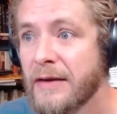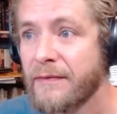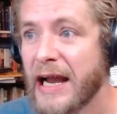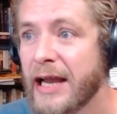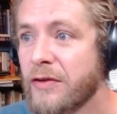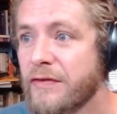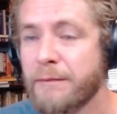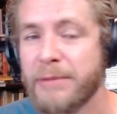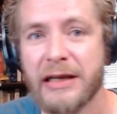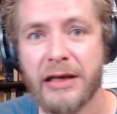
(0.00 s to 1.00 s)
values have
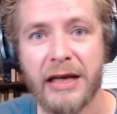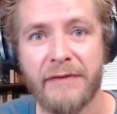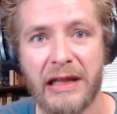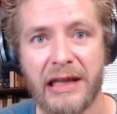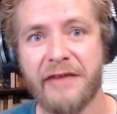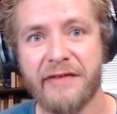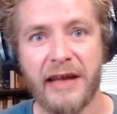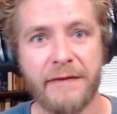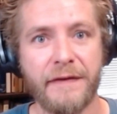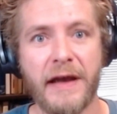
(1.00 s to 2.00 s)
been kind of a
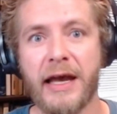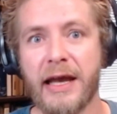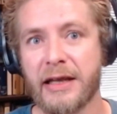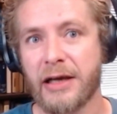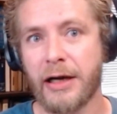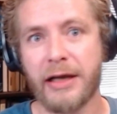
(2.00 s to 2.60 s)
laissez-faire kind